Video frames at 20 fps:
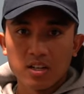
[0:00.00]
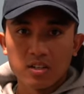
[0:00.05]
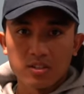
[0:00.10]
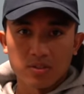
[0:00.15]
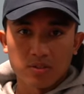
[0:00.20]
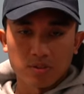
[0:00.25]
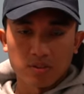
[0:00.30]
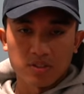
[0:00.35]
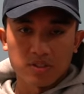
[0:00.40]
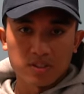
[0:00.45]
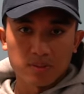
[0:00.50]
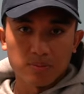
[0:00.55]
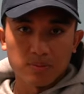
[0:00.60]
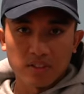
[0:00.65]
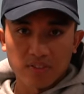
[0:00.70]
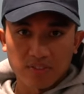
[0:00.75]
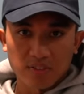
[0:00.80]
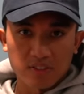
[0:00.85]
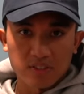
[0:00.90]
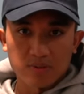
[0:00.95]
So there's some
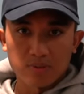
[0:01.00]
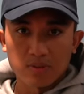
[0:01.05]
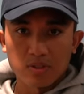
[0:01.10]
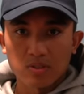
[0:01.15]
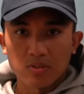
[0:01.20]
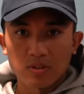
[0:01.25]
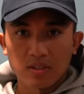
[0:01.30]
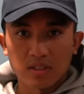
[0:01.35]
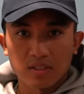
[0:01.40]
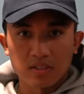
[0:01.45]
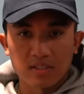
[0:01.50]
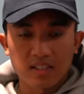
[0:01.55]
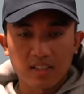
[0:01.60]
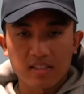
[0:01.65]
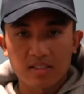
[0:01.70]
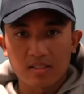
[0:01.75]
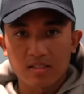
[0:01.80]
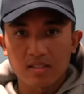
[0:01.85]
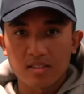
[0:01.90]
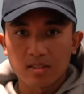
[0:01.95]
difference between
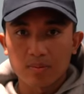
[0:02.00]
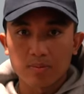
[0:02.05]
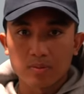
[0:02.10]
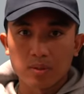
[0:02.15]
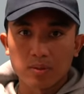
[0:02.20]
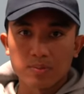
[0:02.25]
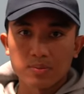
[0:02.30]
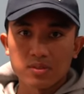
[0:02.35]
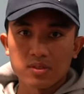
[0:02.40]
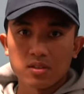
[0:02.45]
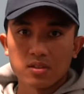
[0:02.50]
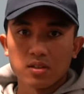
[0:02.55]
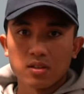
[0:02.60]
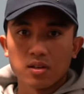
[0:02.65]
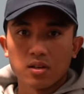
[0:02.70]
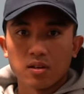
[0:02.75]
signs and symptoms